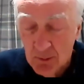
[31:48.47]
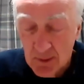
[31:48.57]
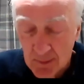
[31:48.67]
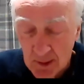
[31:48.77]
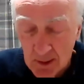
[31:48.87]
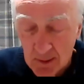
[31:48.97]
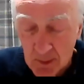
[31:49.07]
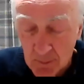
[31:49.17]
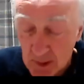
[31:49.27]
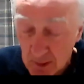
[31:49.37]
one of our
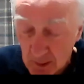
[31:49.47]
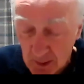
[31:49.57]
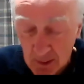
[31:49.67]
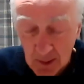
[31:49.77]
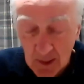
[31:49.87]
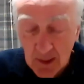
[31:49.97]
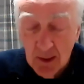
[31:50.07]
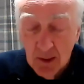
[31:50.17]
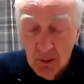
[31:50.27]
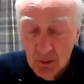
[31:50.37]
lives by just
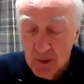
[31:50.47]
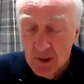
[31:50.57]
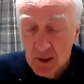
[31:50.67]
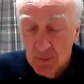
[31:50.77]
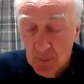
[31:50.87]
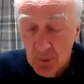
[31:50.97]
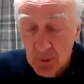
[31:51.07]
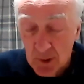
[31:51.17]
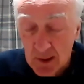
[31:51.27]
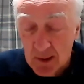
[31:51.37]
causing us to be
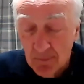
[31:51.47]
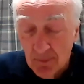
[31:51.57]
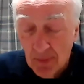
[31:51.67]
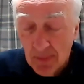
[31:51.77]
born again,